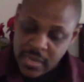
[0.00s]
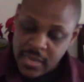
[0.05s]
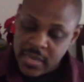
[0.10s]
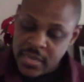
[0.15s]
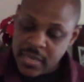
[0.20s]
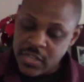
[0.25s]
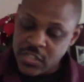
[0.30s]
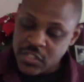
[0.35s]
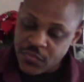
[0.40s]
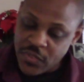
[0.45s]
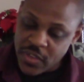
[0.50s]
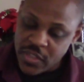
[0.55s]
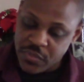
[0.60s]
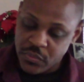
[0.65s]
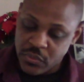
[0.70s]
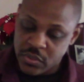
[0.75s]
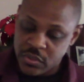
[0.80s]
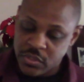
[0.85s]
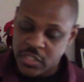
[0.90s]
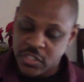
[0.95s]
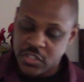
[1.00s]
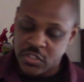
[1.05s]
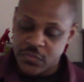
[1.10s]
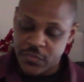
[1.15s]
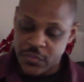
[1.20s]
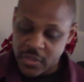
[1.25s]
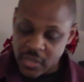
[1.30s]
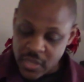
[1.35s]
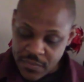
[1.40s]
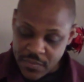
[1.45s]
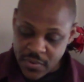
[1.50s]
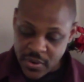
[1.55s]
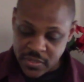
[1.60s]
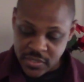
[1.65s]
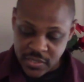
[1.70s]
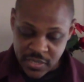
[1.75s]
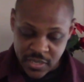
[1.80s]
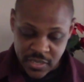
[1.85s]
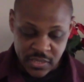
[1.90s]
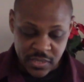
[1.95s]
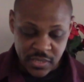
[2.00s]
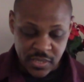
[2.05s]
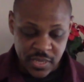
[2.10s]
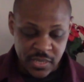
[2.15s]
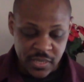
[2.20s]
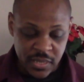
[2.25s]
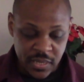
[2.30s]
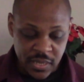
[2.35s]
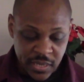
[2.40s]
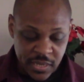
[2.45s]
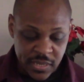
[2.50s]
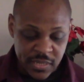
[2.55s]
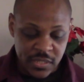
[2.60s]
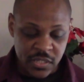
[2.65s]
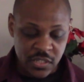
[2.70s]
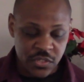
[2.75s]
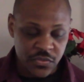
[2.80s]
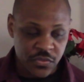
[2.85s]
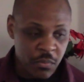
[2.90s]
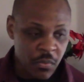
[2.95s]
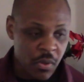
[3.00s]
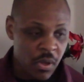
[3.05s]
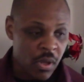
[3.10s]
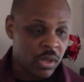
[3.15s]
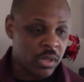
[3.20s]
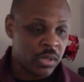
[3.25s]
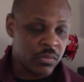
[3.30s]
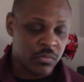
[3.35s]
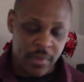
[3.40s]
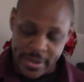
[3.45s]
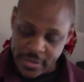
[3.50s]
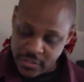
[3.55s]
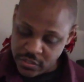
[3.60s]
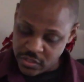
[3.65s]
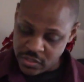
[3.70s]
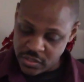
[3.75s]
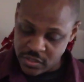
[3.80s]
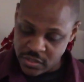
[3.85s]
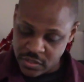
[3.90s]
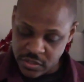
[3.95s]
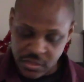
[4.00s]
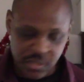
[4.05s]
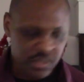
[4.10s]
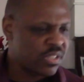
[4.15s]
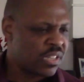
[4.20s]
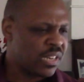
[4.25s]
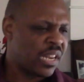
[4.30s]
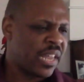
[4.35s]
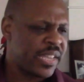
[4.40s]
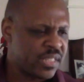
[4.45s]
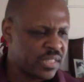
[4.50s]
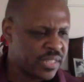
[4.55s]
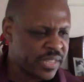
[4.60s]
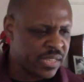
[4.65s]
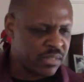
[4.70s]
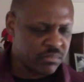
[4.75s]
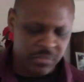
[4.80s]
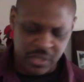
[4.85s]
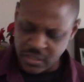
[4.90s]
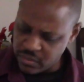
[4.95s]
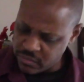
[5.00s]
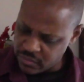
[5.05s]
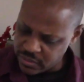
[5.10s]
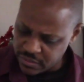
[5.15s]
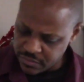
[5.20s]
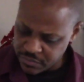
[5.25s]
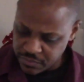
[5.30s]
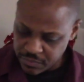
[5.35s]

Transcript: he is faithful and just to forgive our sins and to cleanse us from all unrighteousness. You can like that, by the way.